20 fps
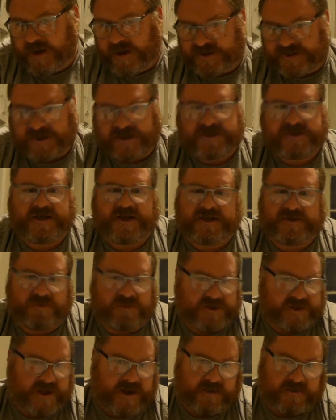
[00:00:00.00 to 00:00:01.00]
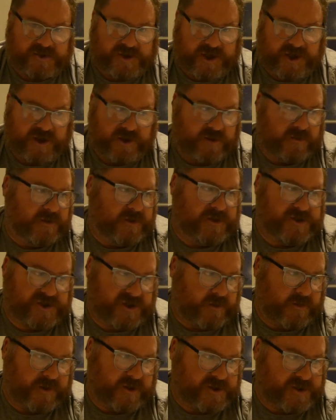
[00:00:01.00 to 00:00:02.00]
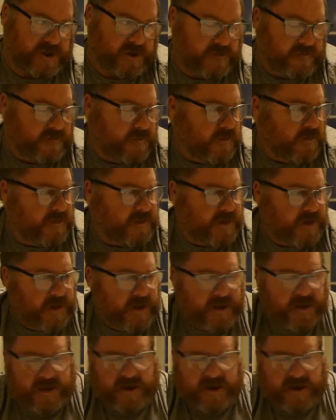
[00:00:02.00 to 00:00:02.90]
success was down to you and so on and so forth.